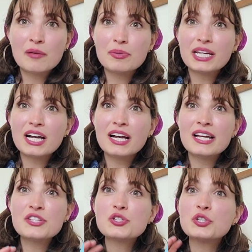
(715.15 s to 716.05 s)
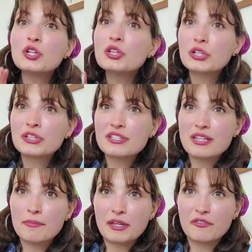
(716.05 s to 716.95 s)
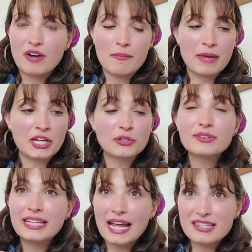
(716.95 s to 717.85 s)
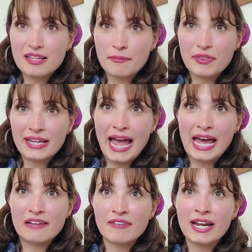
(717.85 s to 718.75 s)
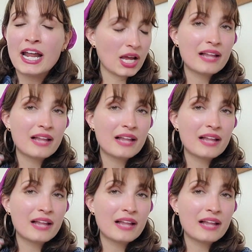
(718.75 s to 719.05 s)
because you'll learn something from it. You'll get something out of it.